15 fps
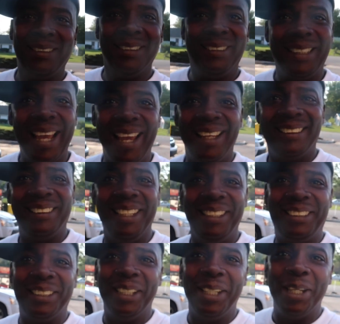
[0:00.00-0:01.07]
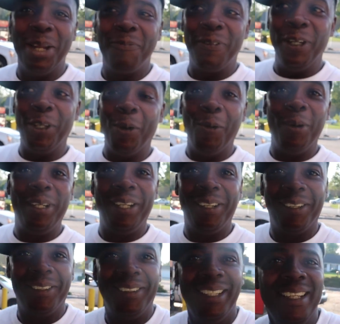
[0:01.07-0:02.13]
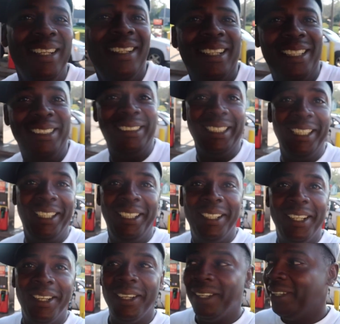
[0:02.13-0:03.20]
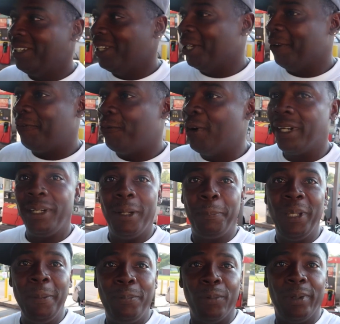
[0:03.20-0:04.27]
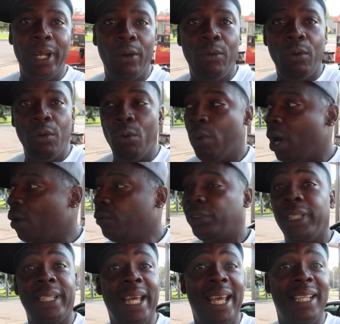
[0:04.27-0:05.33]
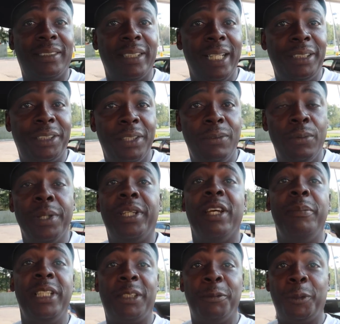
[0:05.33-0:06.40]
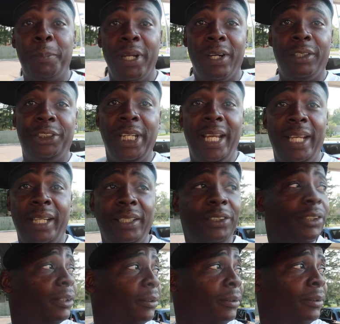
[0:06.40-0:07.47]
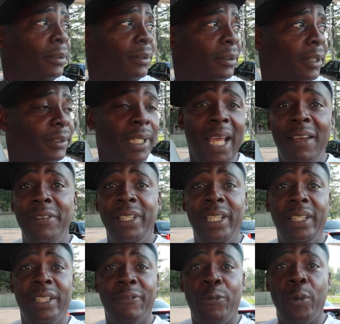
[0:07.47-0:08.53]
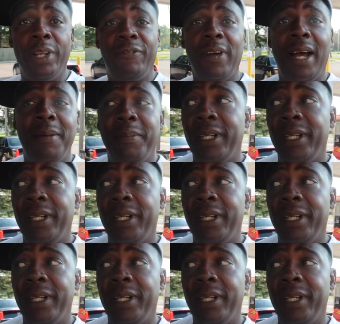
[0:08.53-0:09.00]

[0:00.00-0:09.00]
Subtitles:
at this gas station and I'm gonna go in here and see if one of the people that who owns the gas station will give me some spare change, because I haven't eaten in 45